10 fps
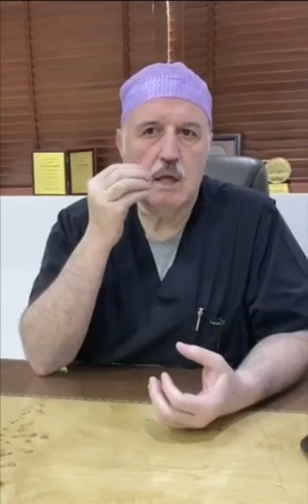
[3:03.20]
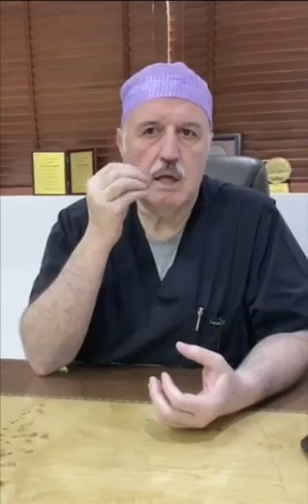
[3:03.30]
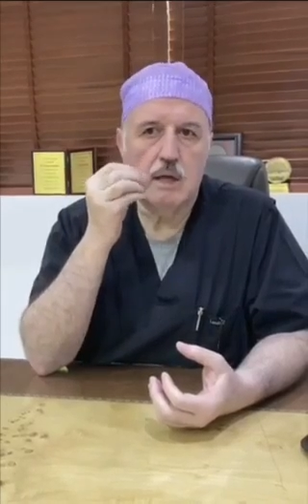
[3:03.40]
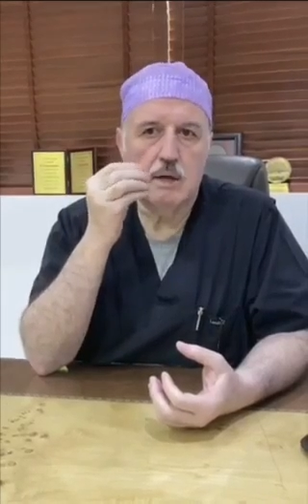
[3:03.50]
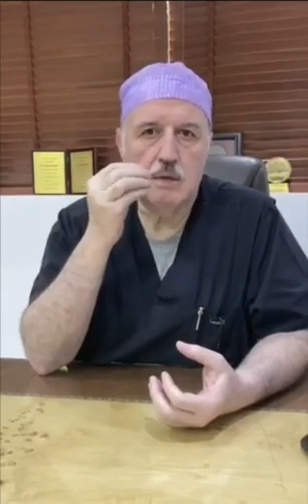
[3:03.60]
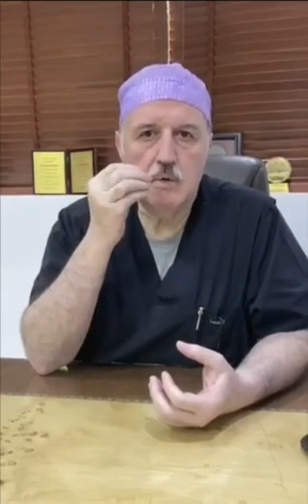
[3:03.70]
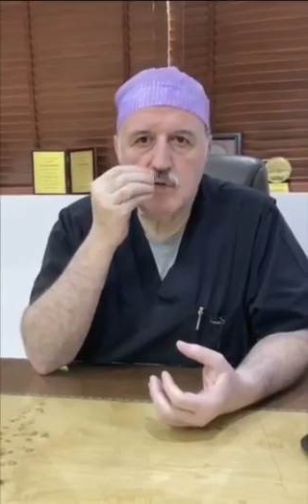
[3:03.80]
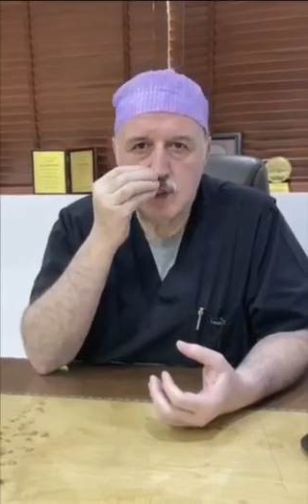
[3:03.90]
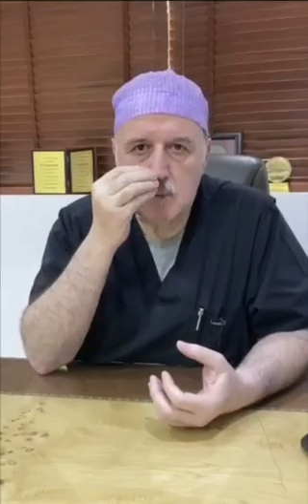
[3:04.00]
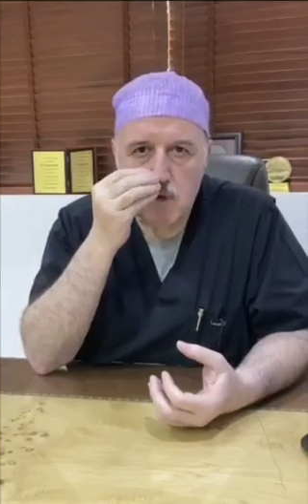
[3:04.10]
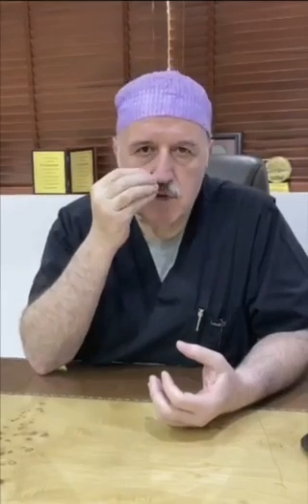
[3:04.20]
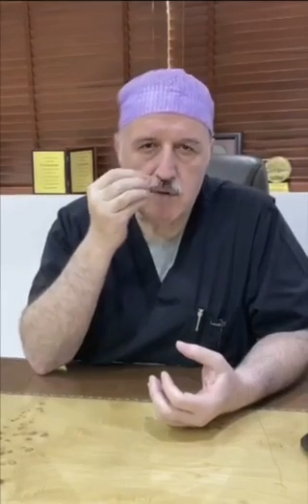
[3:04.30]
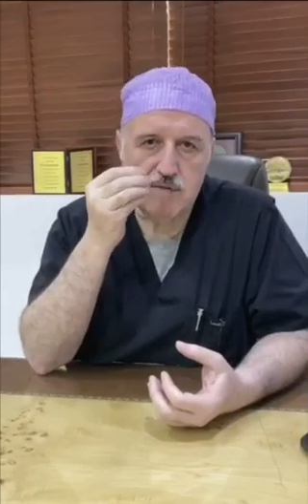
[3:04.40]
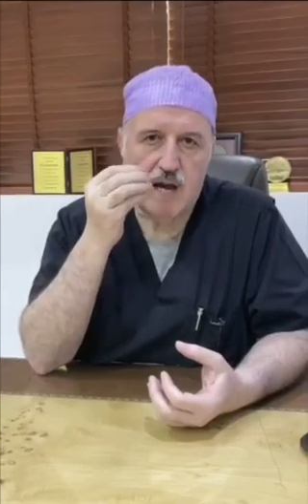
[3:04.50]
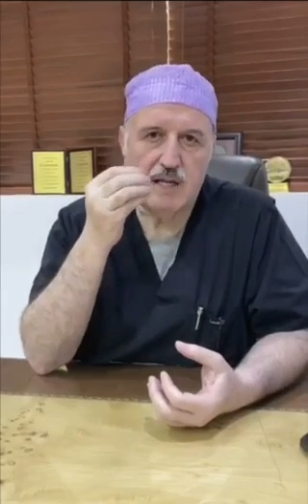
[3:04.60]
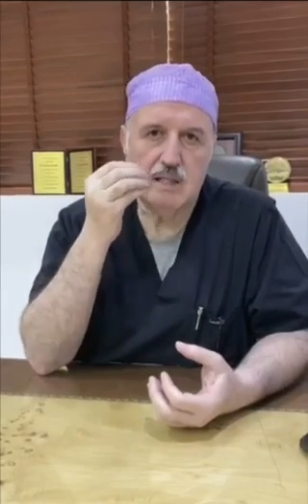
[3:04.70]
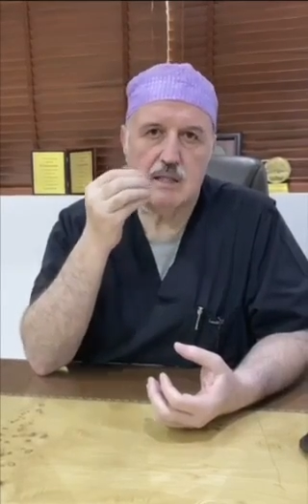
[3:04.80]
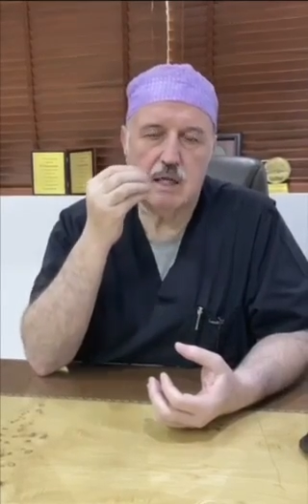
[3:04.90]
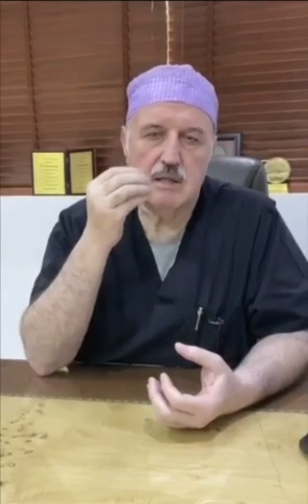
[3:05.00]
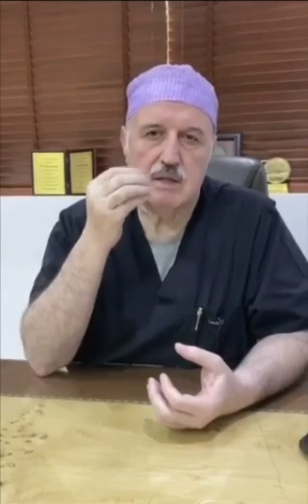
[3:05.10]
remove some of the fat that
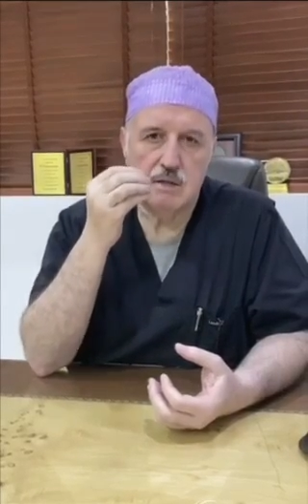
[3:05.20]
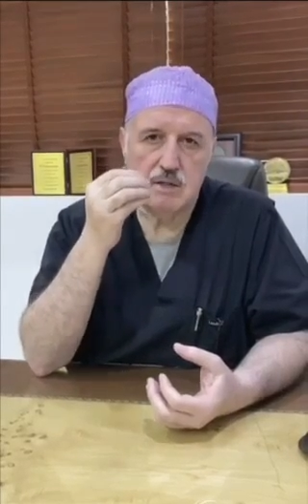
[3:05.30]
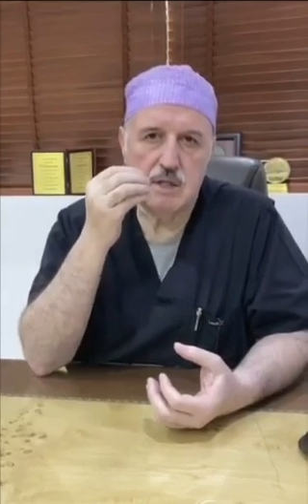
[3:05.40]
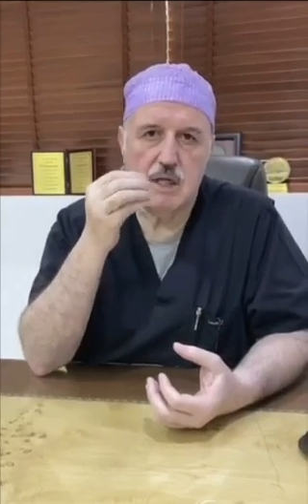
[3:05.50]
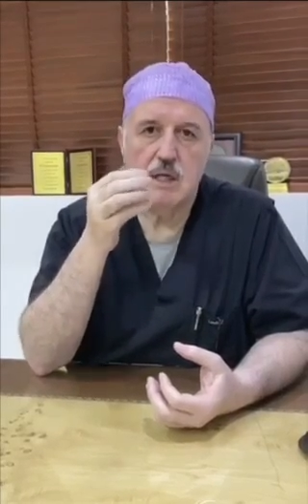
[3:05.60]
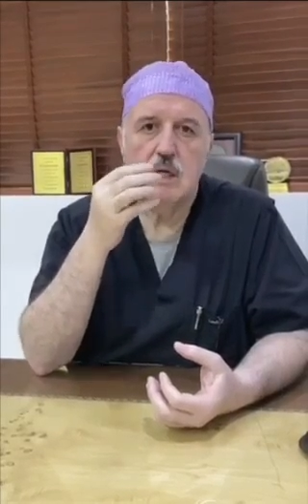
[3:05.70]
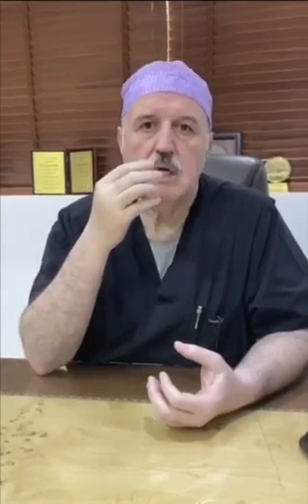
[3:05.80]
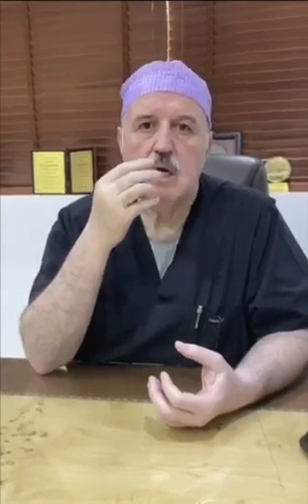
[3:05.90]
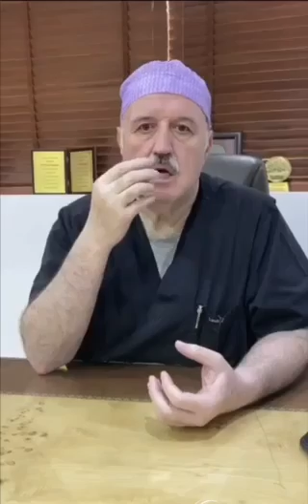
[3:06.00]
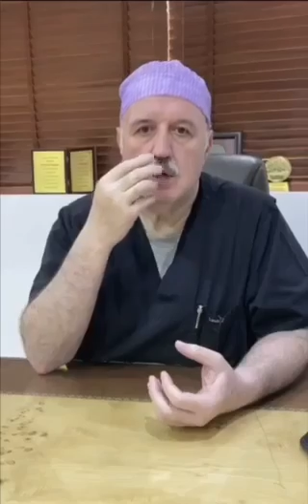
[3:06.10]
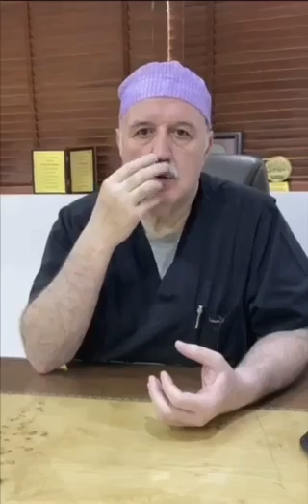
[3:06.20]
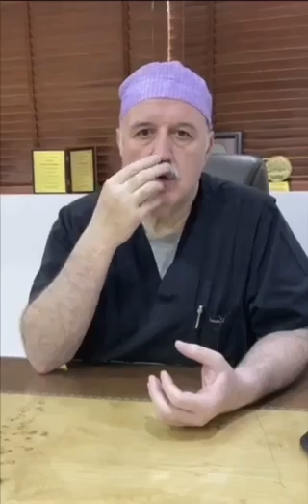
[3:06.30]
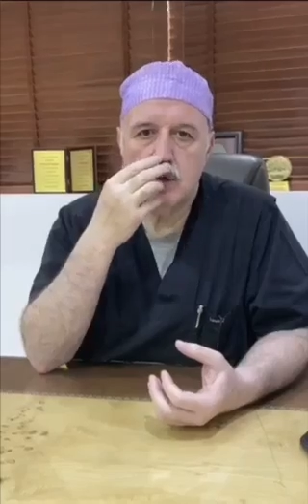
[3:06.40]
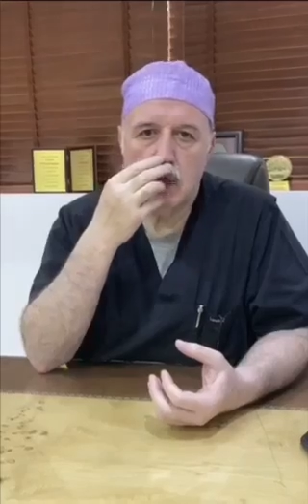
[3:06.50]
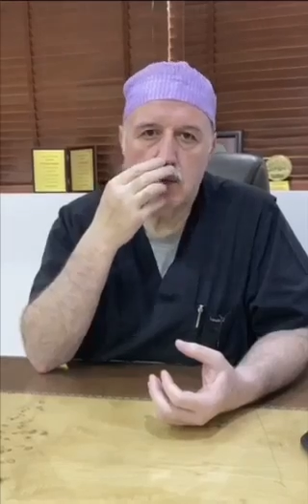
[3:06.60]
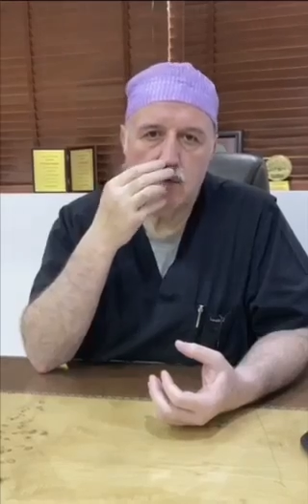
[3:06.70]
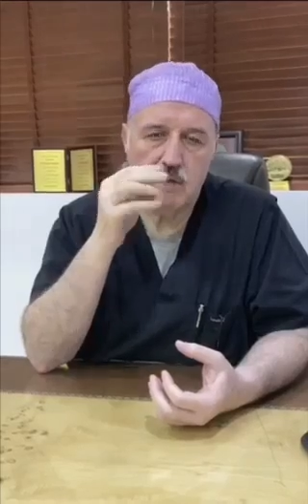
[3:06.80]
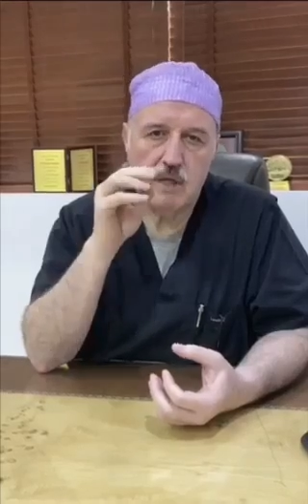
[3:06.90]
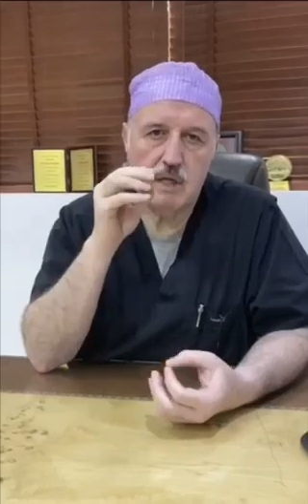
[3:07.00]
under the skin, remove some of the